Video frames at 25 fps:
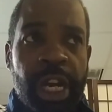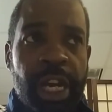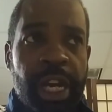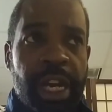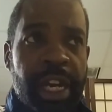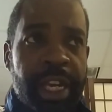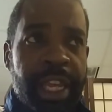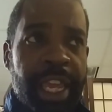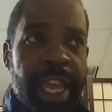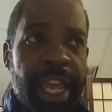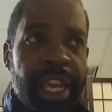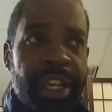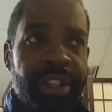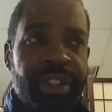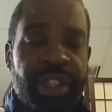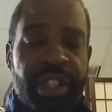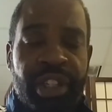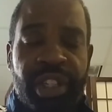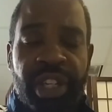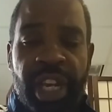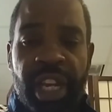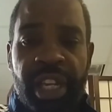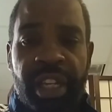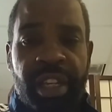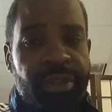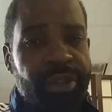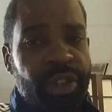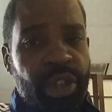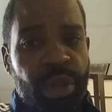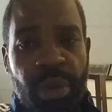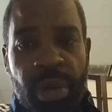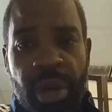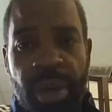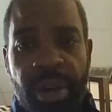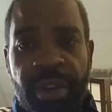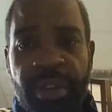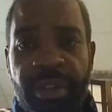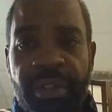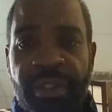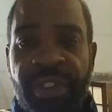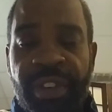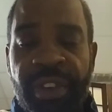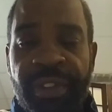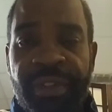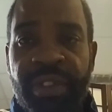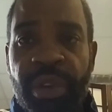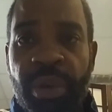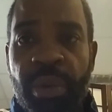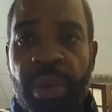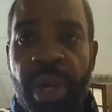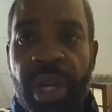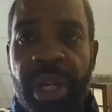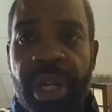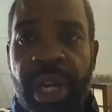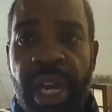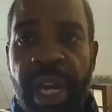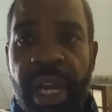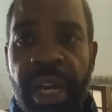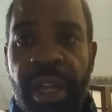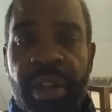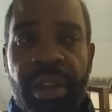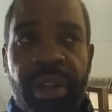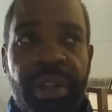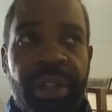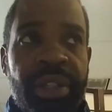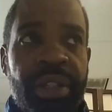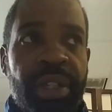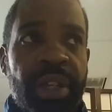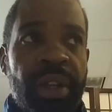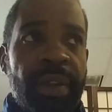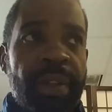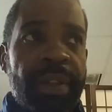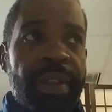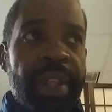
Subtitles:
I cast a check of $251.